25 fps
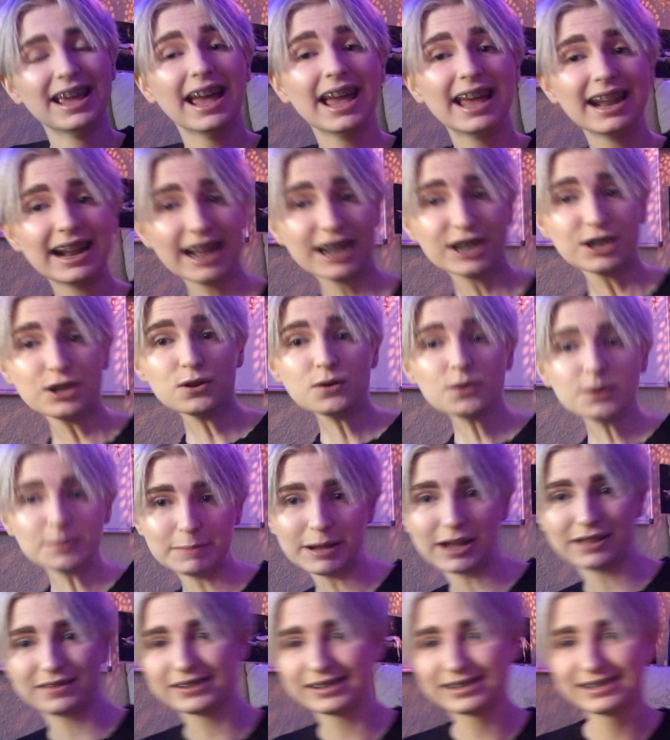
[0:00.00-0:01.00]
And I knew
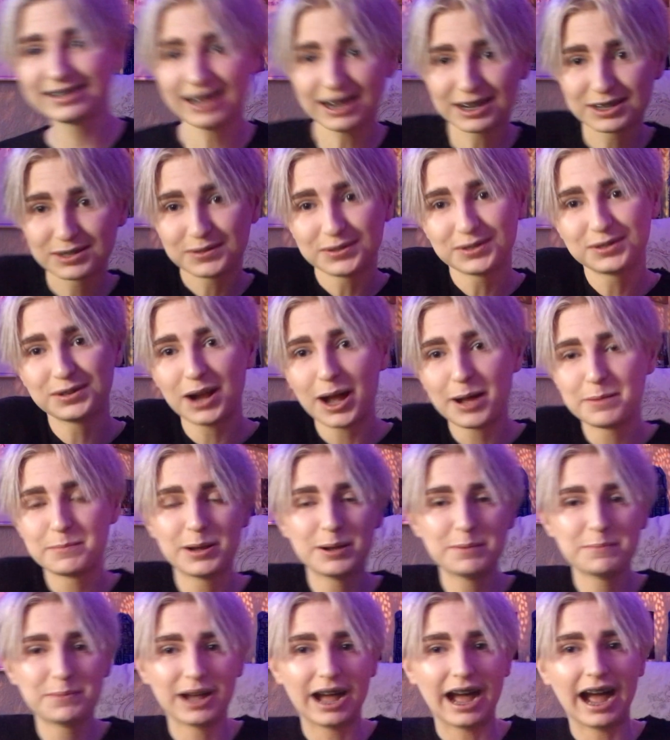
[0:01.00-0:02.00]
about the sexual
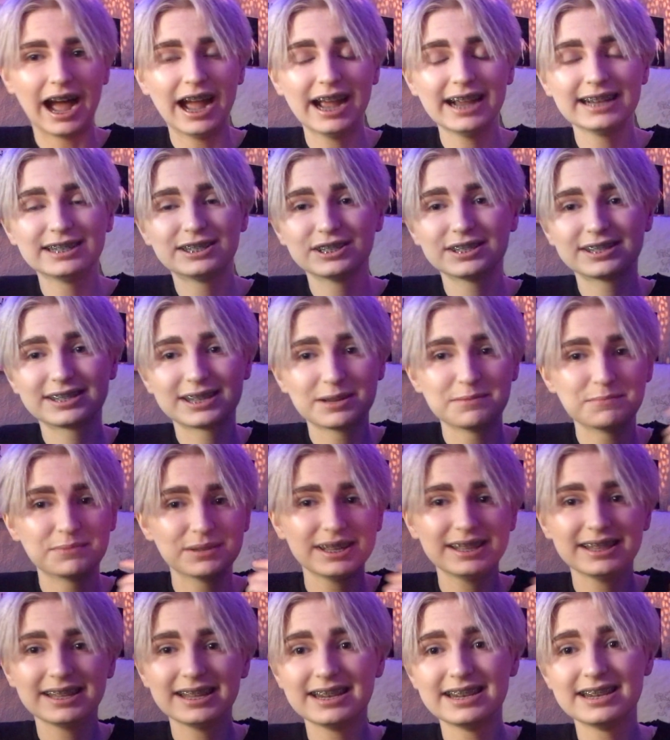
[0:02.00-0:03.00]
trauma, but I just
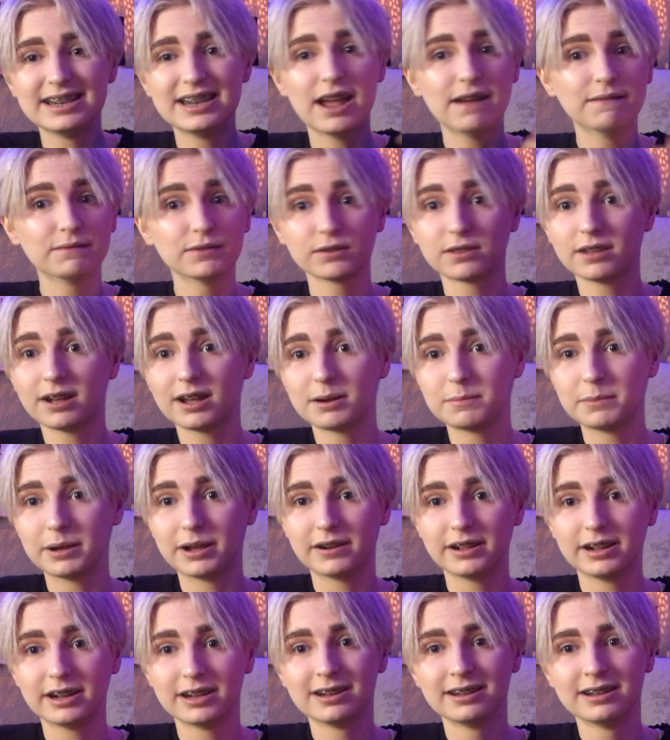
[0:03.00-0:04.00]
completely never thought
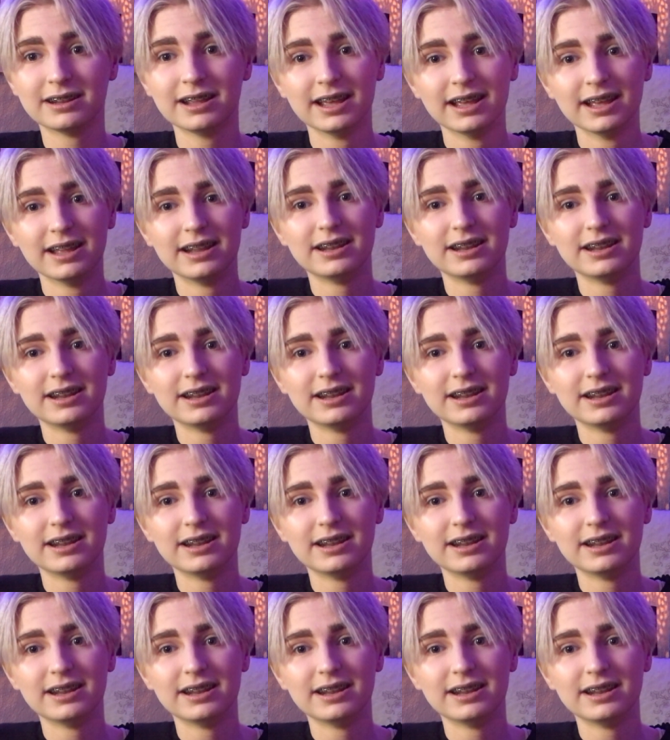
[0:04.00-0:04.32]
about it and